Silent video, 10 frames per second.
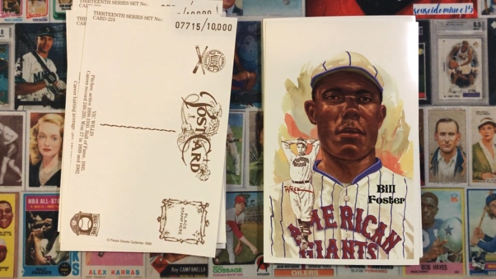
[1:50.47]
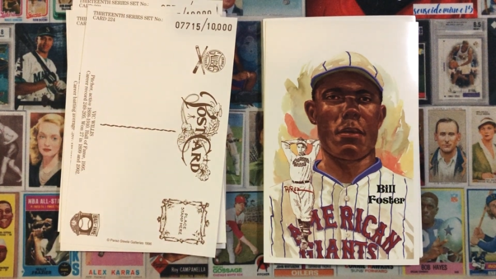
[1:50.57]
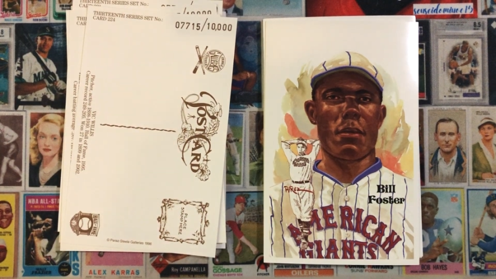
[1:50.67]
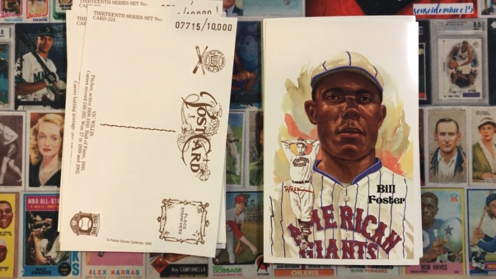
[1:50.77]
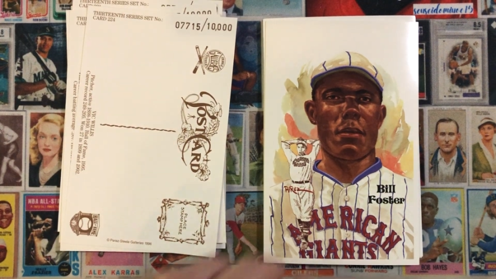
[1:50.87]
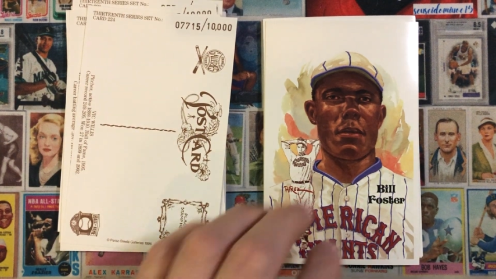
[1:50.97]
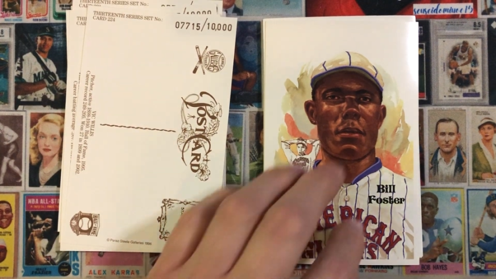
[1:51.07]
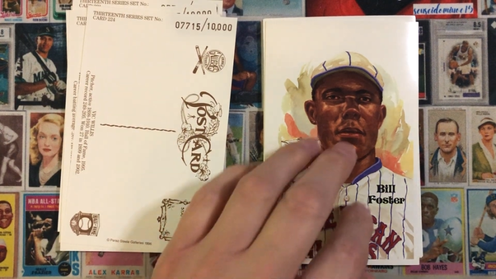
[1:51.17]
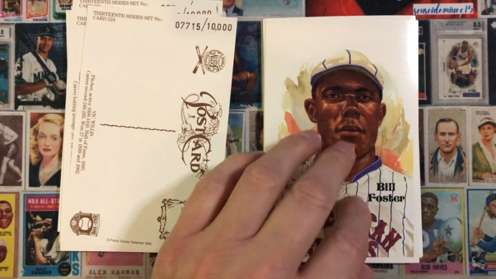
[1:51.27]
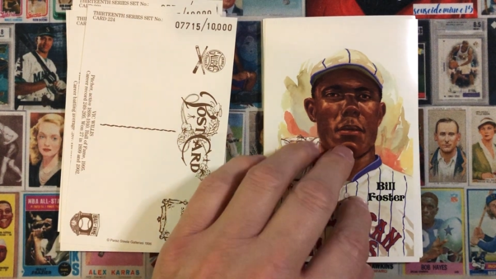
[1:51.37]

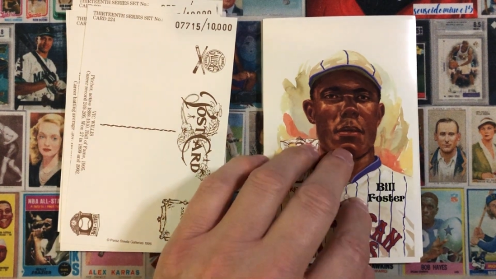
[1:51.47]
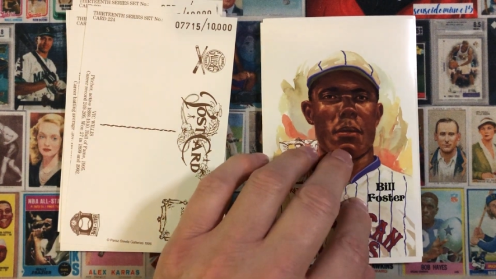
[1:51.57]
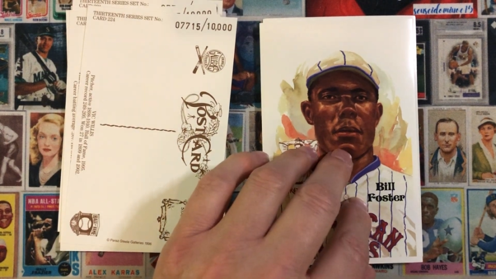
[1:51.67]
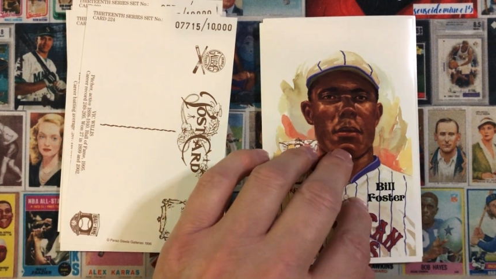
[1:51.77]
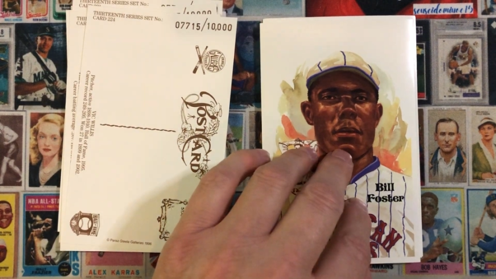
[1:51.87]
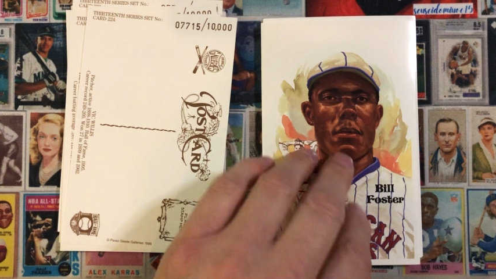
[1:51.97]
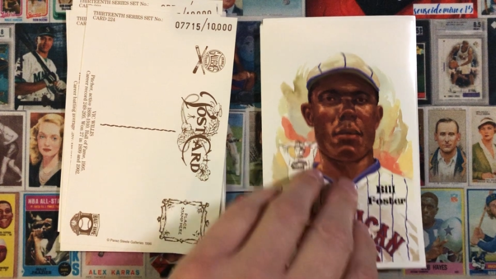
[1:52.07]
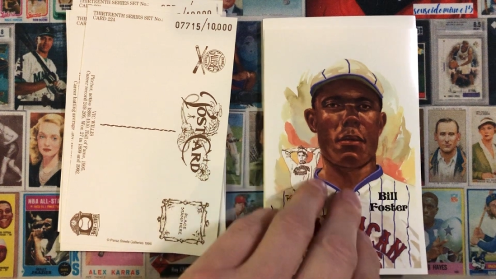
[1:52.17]
Nothing is said.